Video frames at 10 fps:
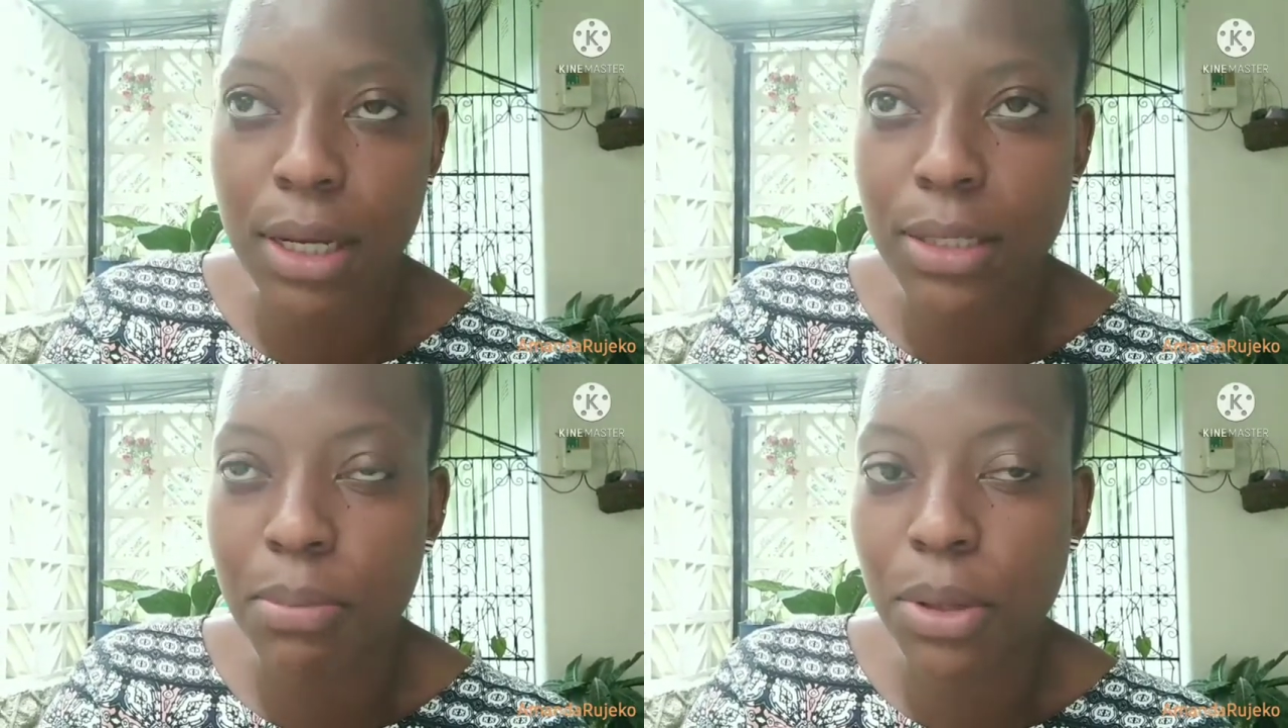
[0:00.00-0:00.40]

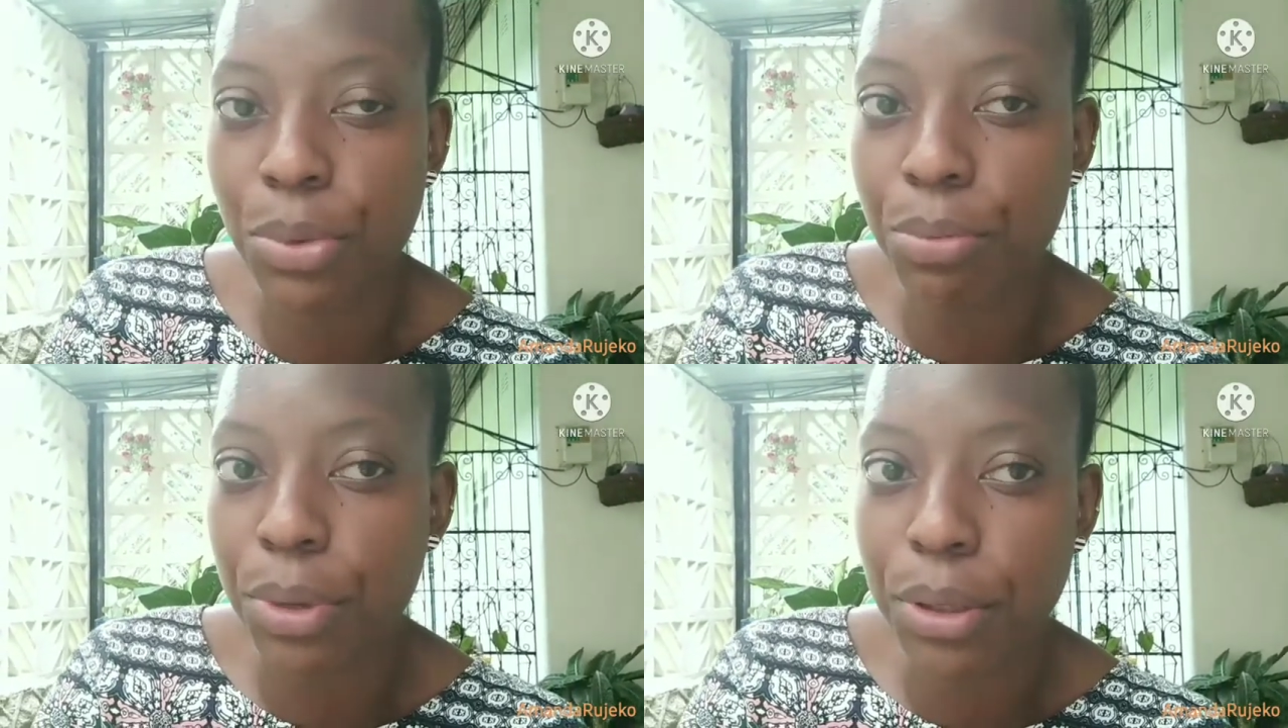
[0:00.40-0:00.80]
take something
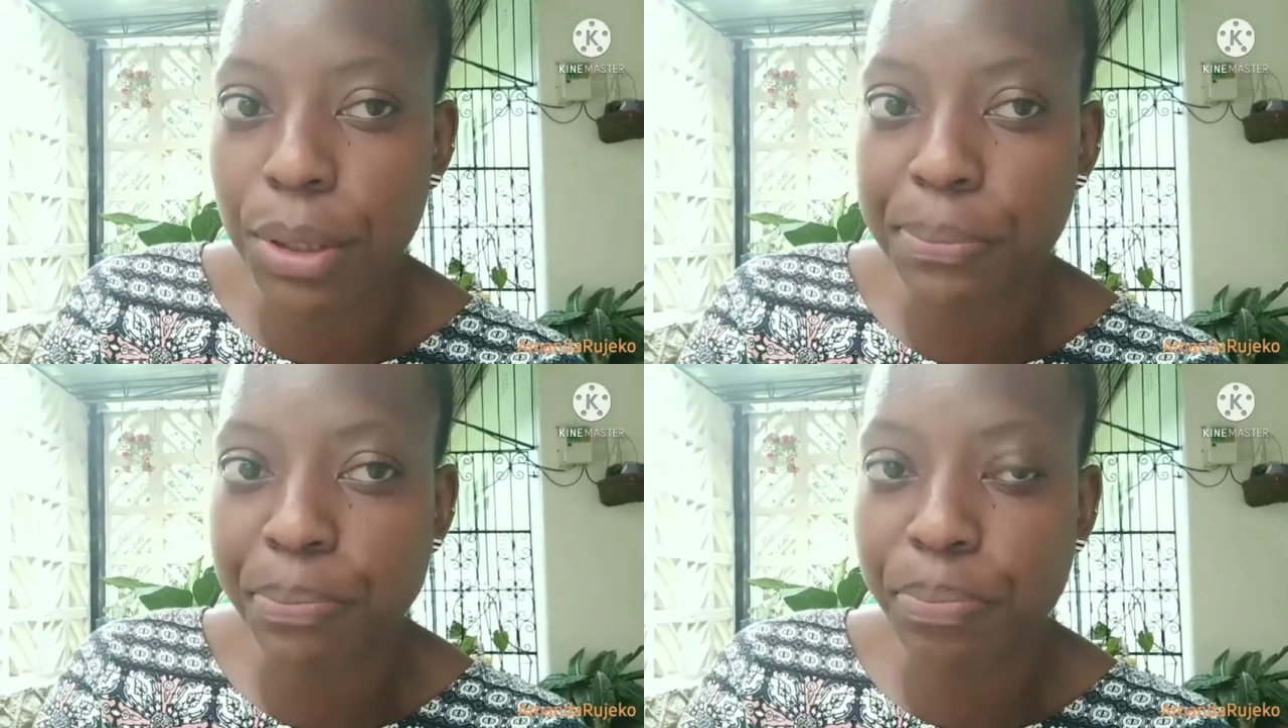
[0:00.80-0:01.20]
with
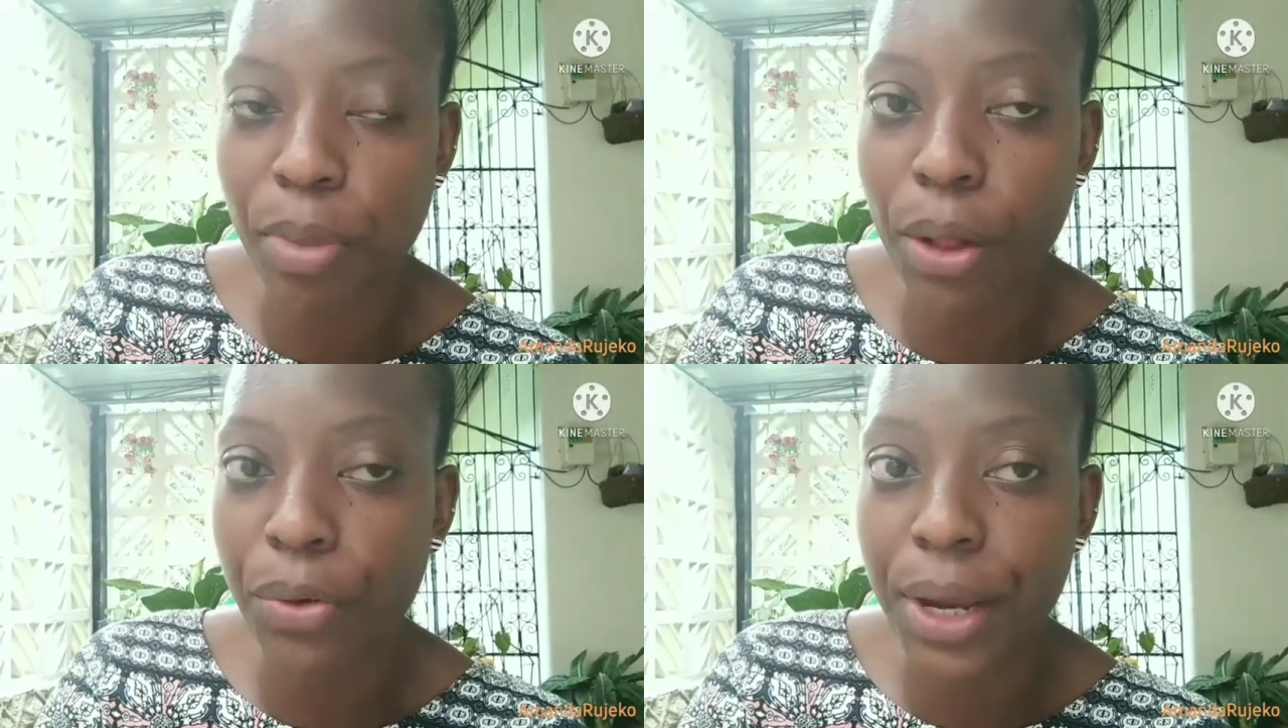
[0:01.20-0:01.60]
milk
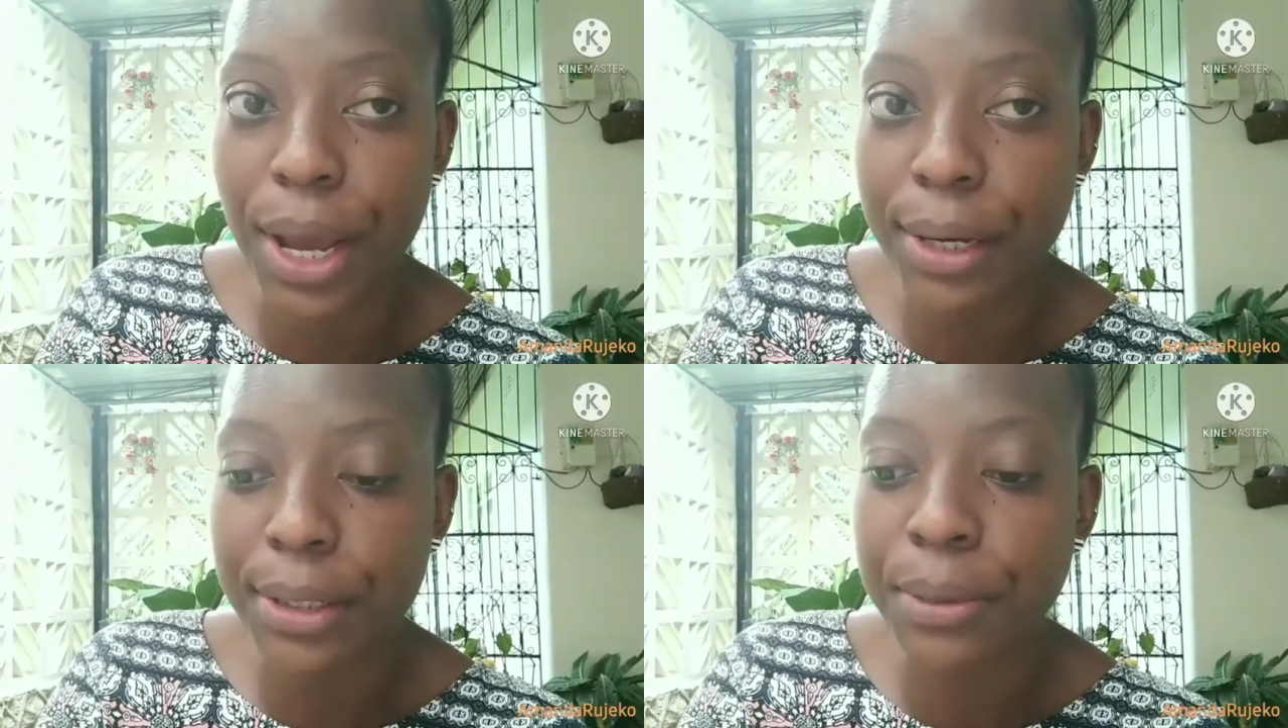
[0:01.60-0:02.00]
I'll
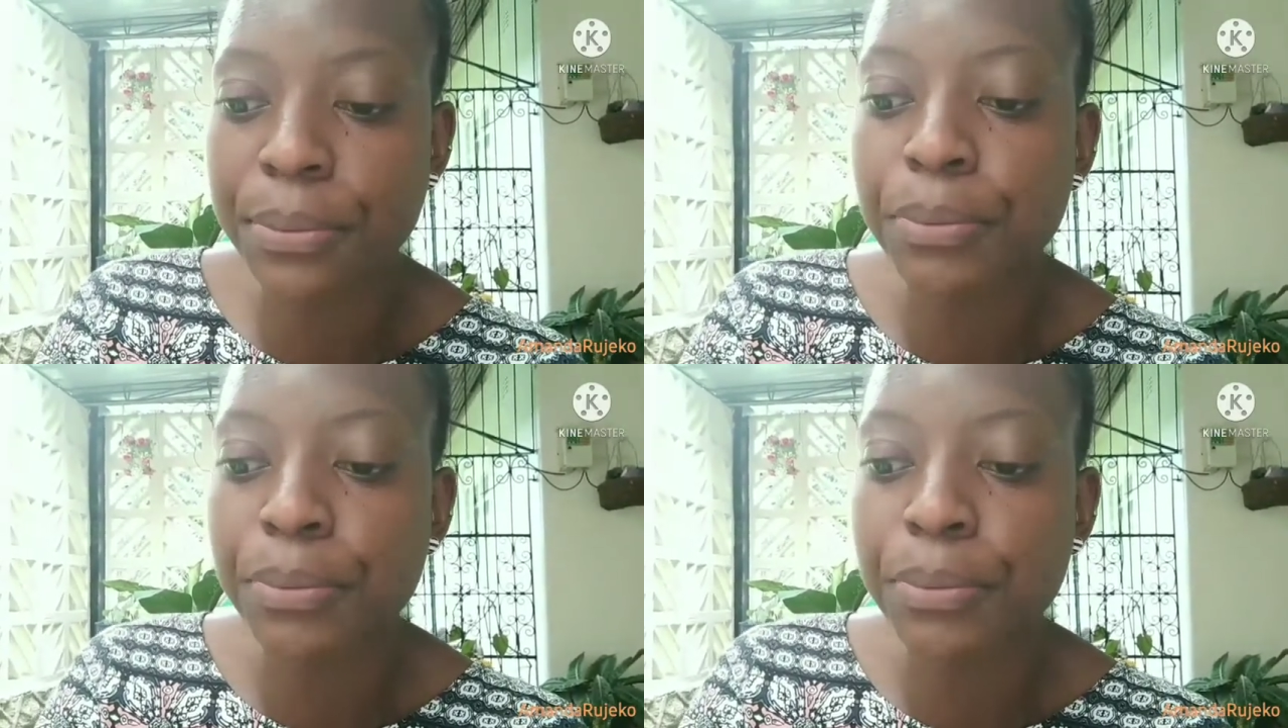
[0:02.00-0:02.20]
react